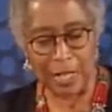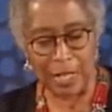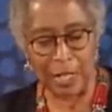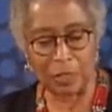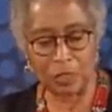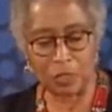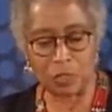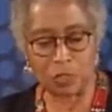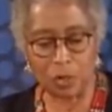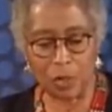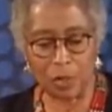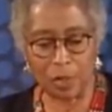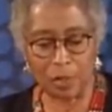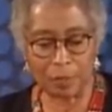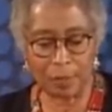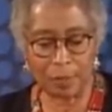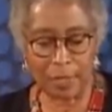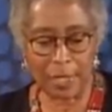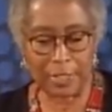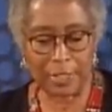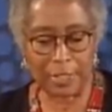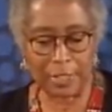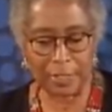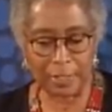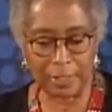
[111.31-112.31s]
and taught
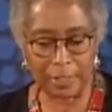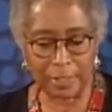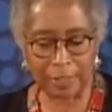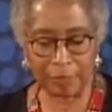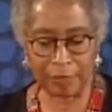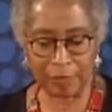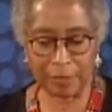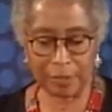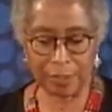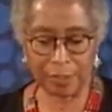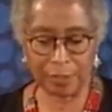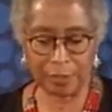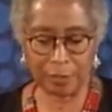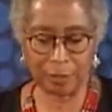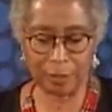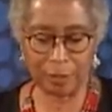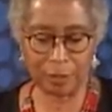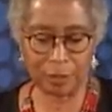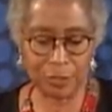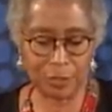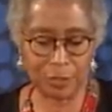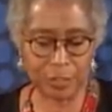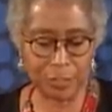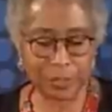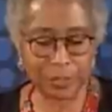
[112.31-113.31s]
my
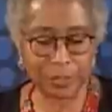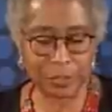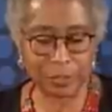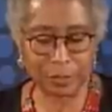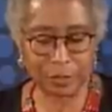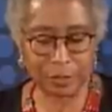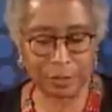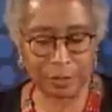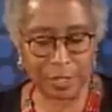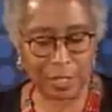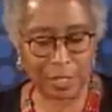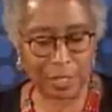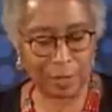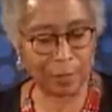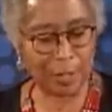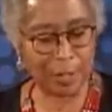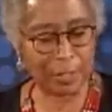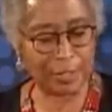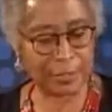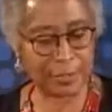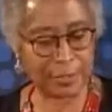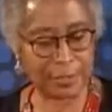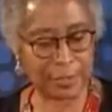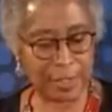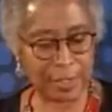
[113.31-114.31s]
11-year-old sister and
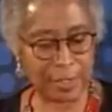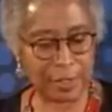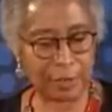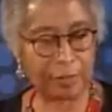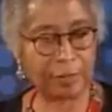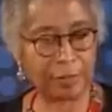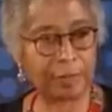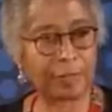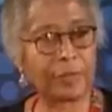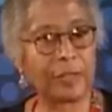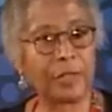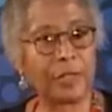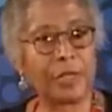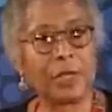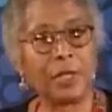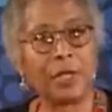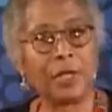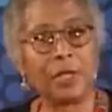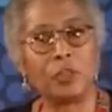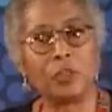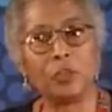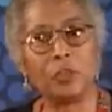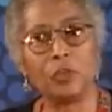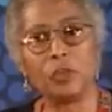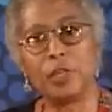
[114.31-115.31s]
myself
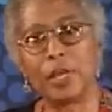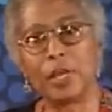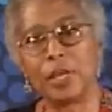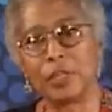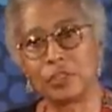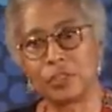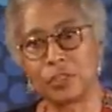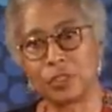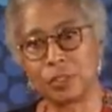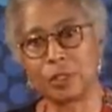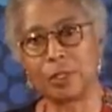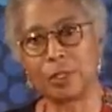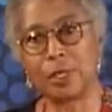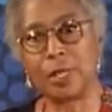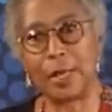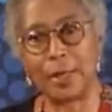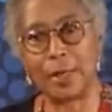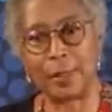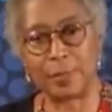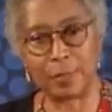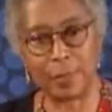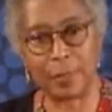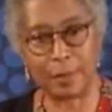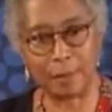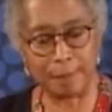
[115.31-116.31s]
your national
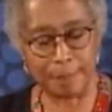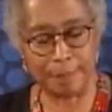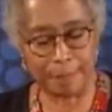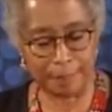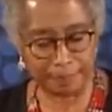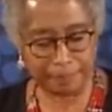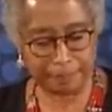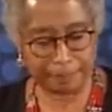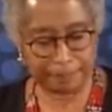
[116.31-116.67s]
anthem.